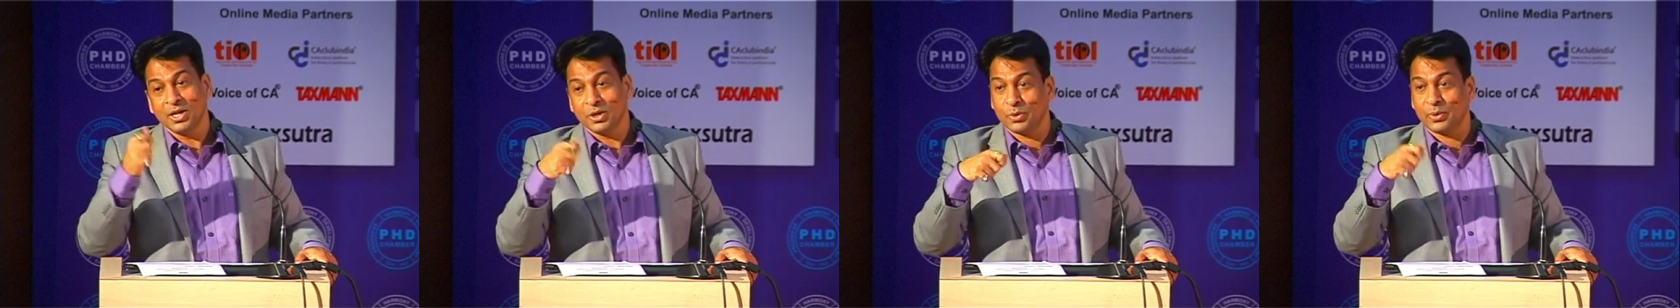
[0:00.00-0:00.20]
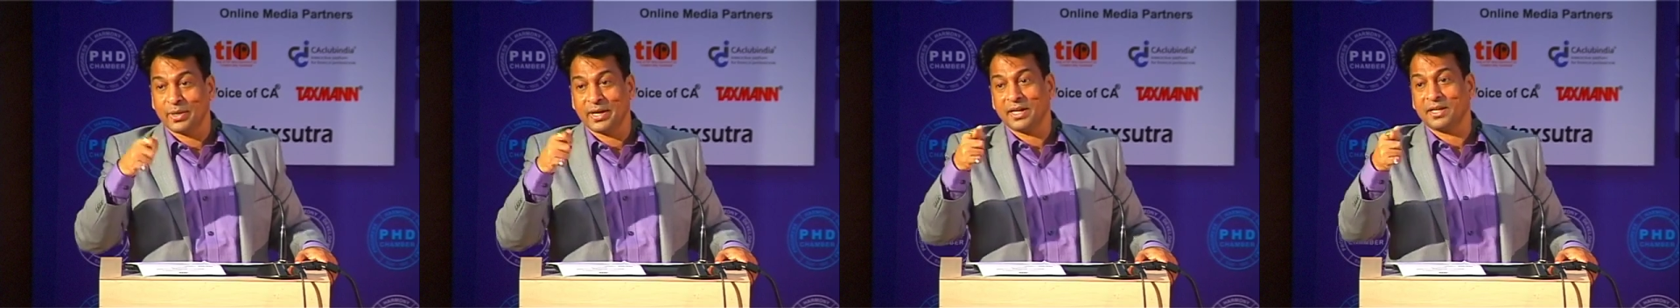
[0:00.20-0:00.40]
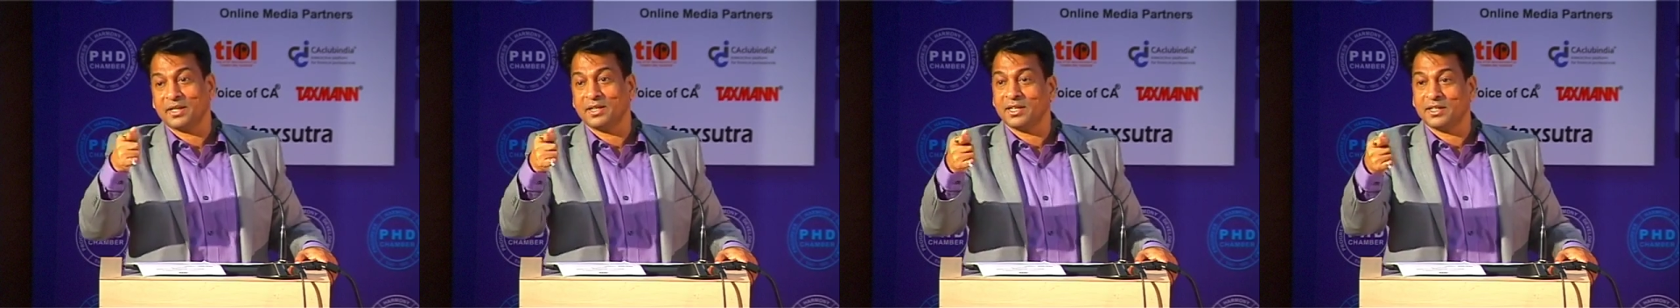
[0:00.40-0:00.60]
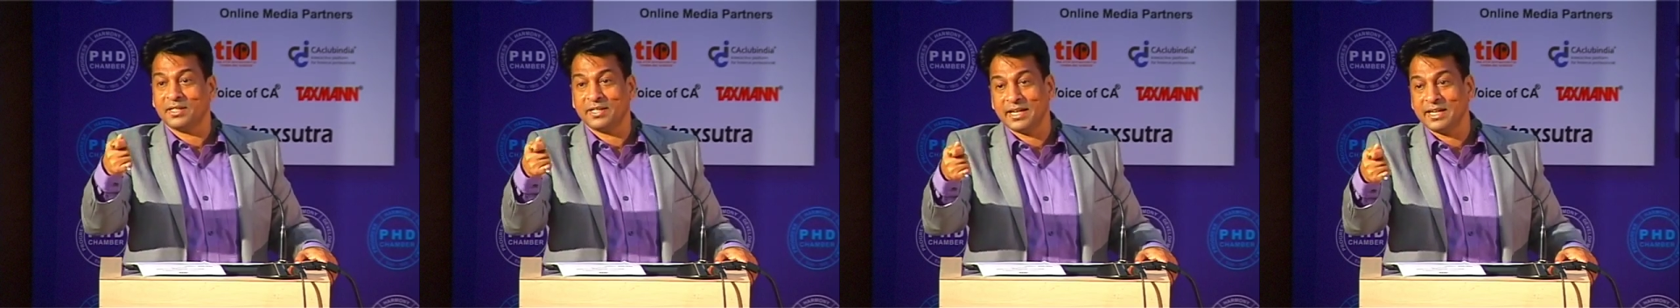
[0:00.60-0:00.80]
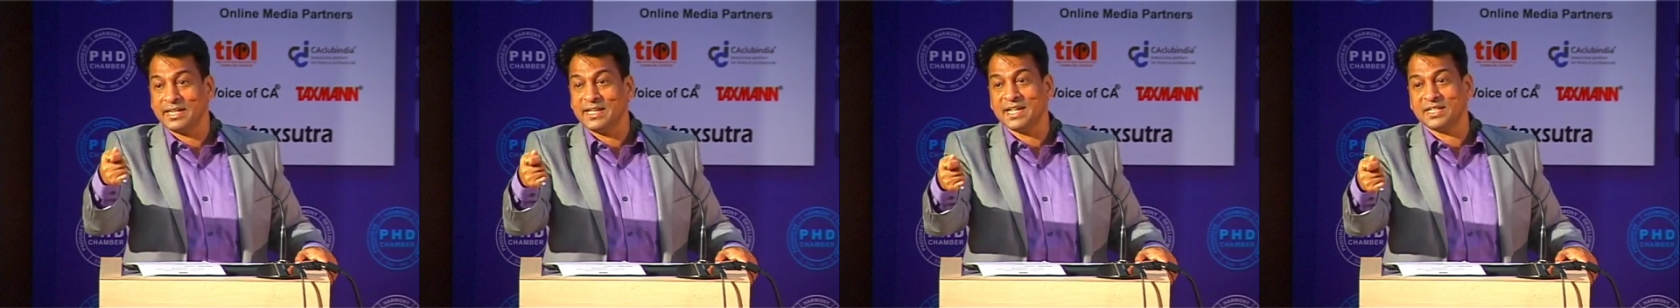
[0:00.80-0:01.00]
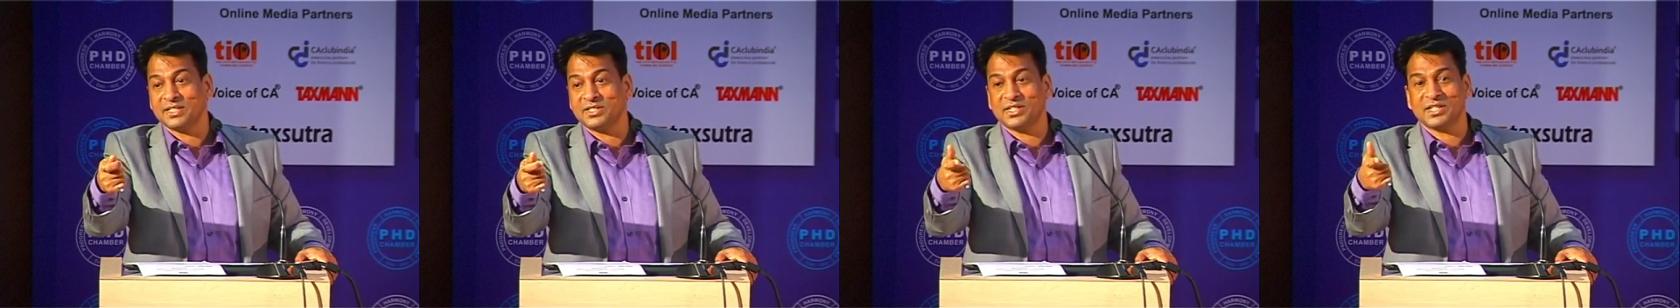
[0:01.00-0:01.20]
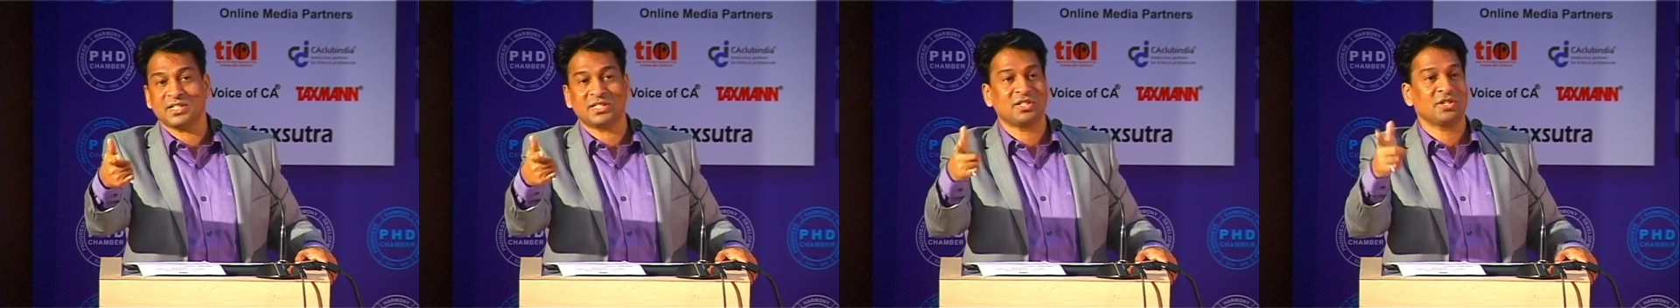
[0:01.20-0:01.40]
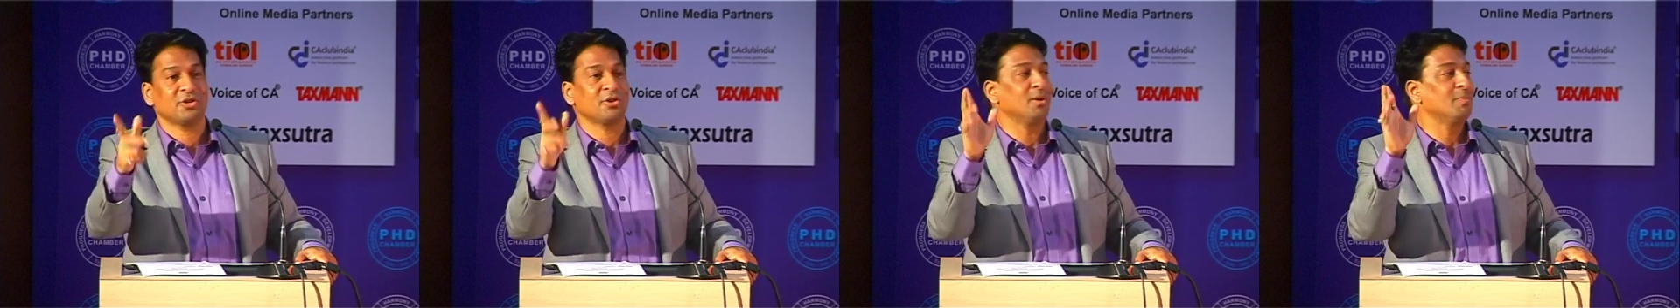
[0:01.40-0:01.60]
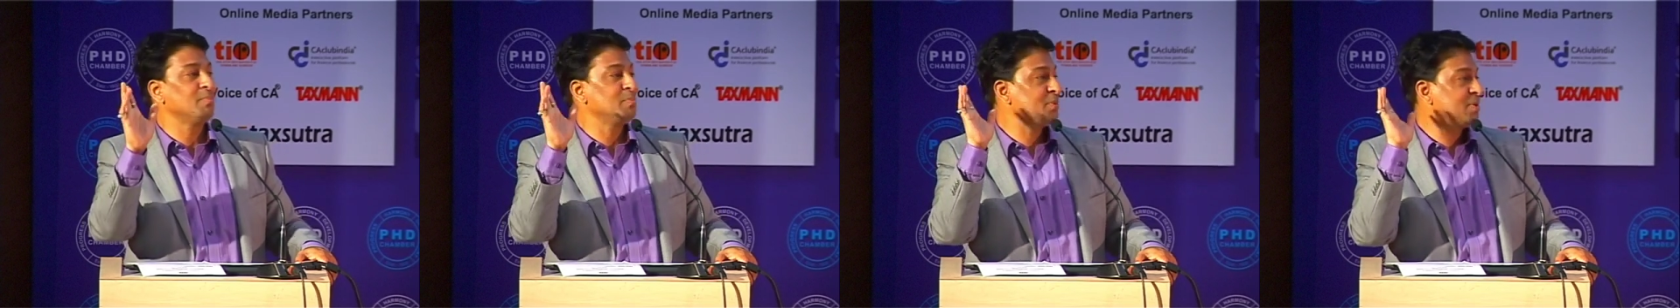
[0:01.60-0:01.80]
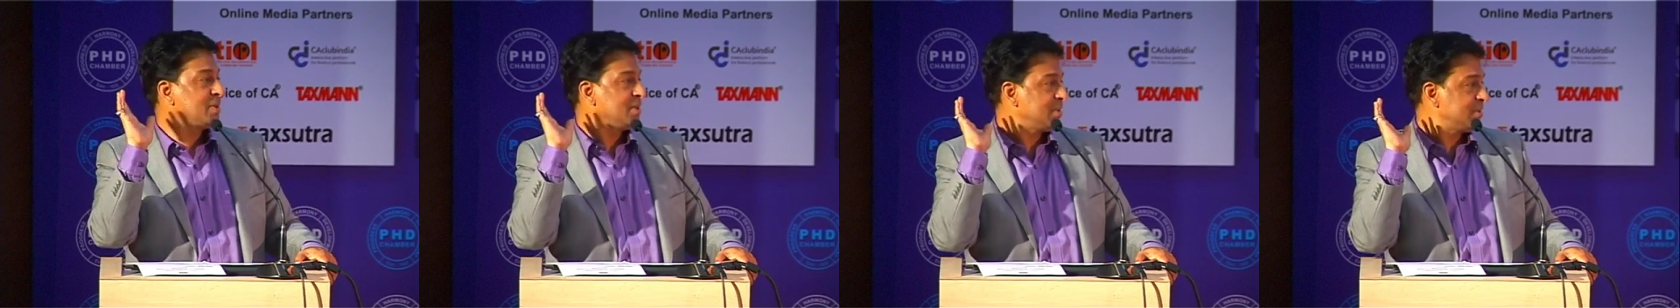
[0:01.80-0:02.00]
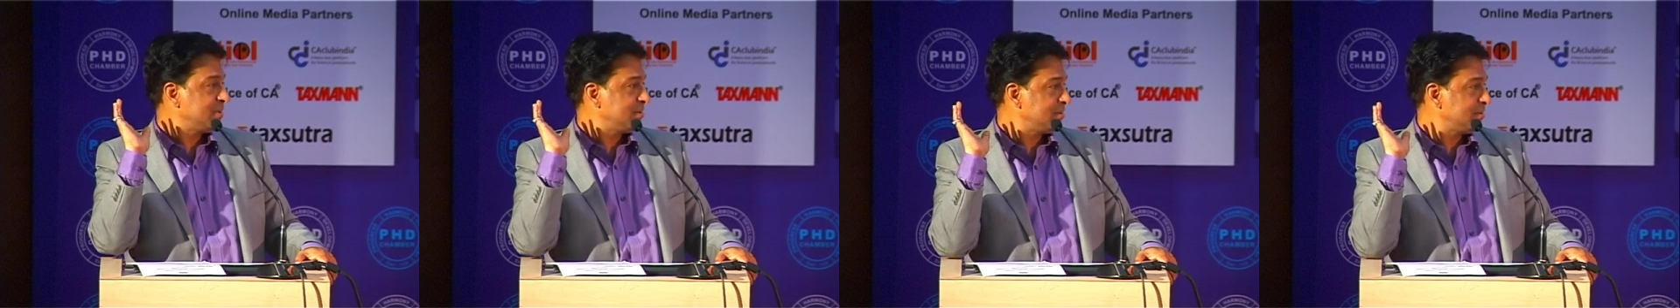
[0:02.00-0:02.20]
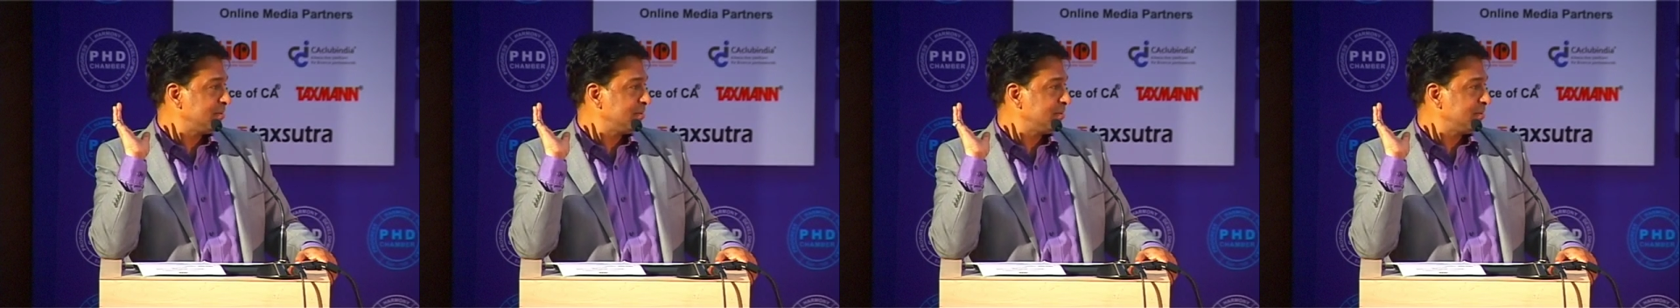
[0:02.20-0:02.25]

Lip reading: To get the Delhi SGST component.